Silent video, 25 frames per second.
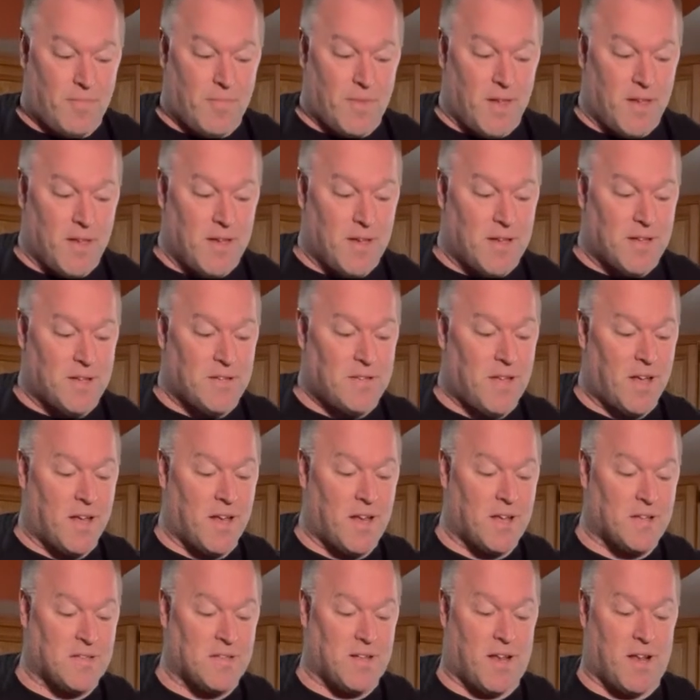is it
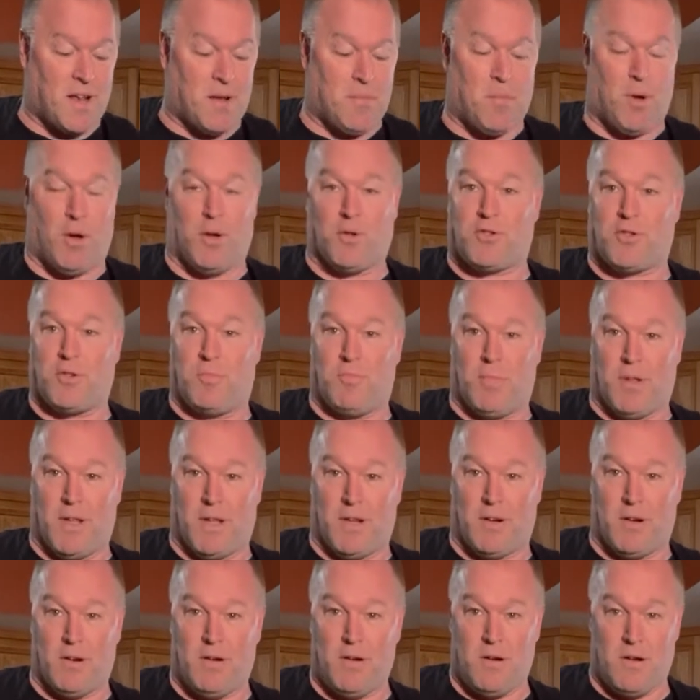is an emulsion
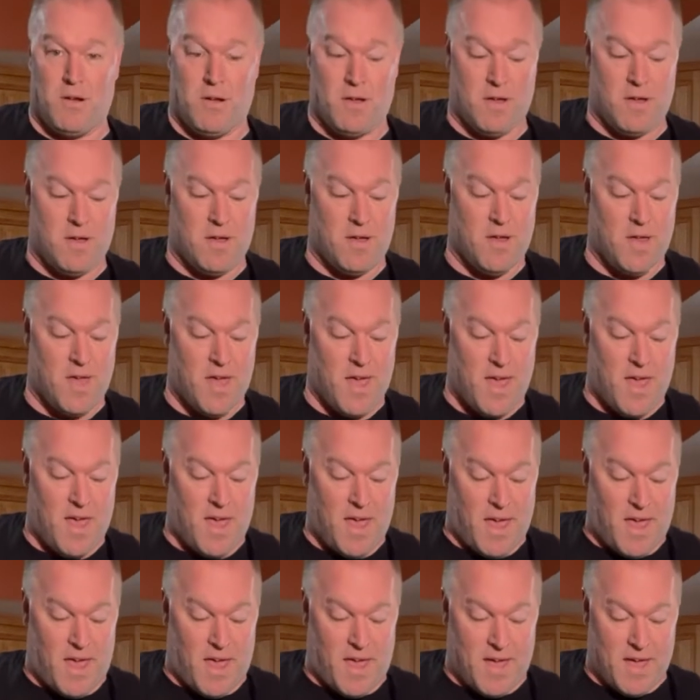blender,
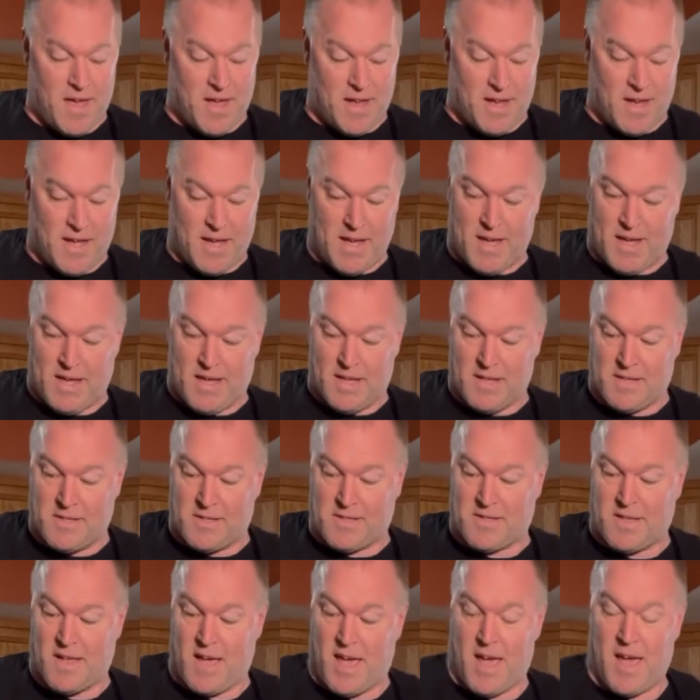it
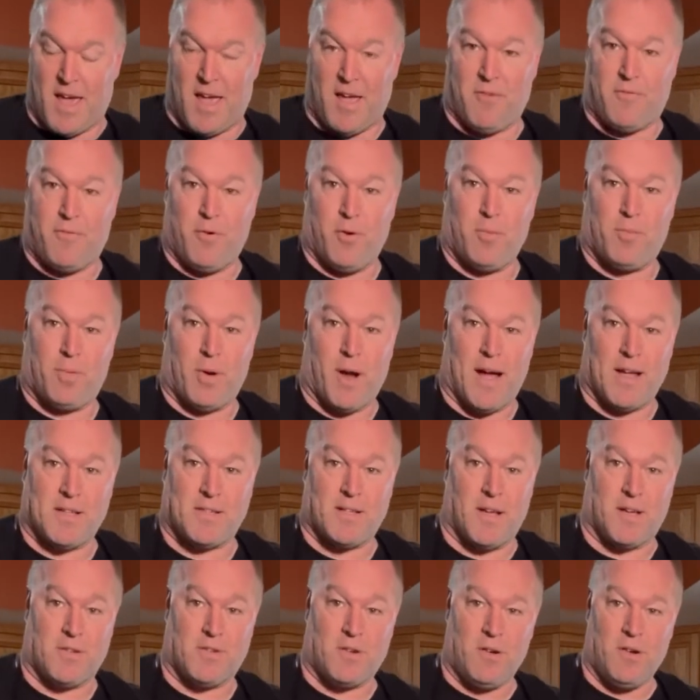is a food
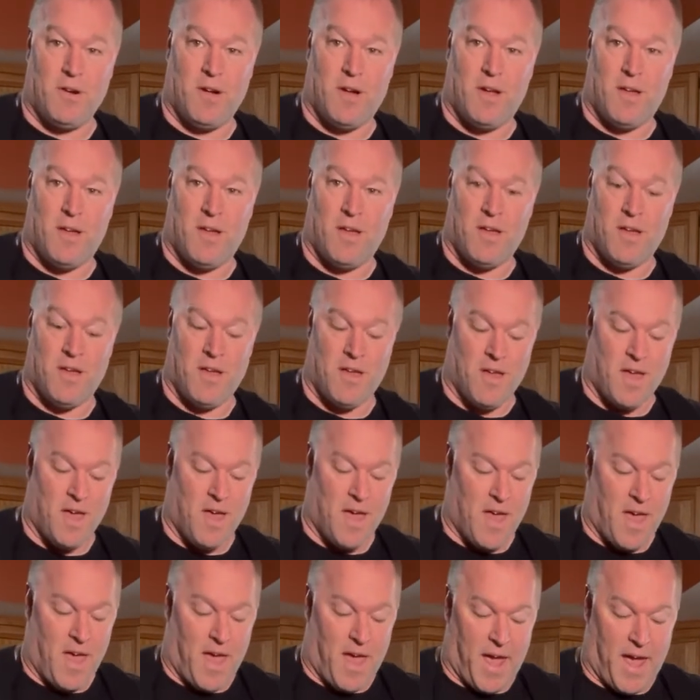processor,
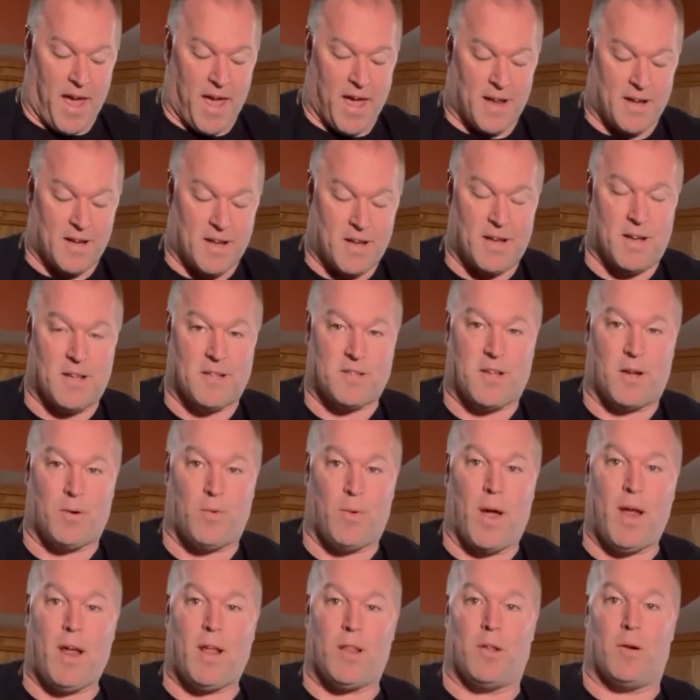and it is a
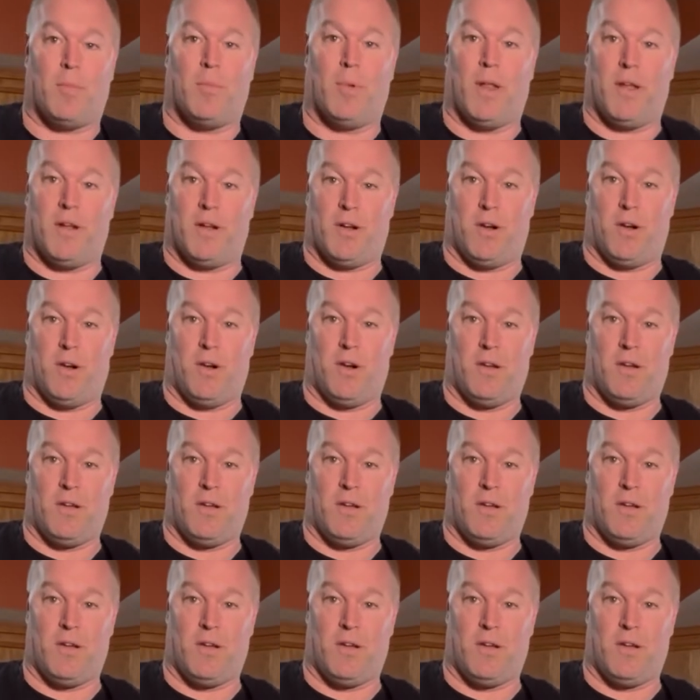regular blender.